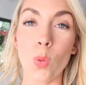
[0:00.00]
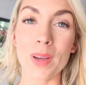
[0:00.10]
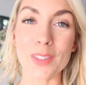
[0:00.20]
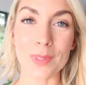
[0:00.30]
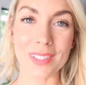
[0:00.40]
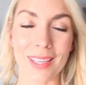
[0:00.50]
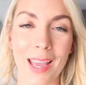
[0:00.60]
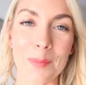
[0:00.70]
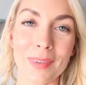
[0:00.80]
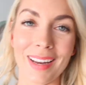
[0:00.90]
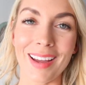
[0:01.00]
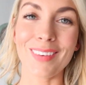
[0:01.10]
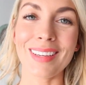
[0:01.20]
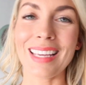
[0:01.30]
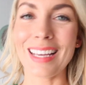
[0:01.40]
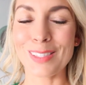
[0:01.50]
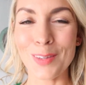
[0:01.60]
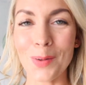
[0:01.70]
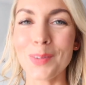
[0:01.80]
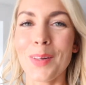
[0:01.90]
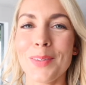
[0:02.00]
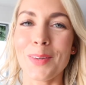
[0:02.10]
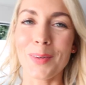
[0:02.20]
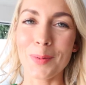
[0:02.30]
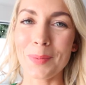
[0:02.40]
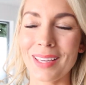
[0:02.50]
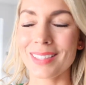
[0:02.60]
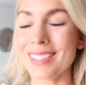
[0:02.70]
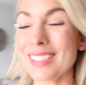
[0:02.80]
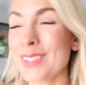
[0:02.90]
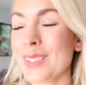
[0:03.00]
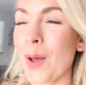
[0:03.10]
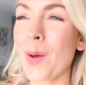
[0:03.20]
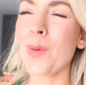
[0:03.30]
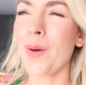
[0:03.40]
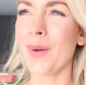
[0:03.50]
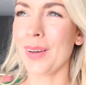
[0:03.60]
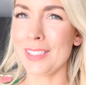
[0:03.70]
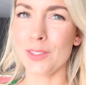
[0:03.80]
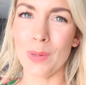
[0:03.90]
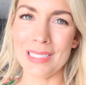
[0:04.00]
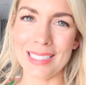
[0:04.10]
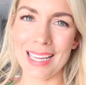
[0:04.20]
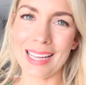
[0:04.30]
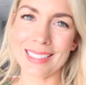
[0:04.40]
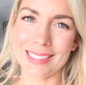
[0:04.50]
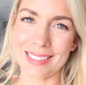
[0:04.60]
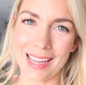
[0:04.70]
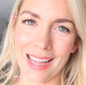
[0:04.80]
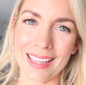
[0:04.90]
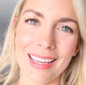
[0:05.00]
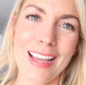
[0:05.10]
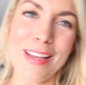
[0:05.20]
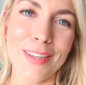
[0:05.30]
Always wants the camera now. He has no clothes on because it's so hot. It's 28 today.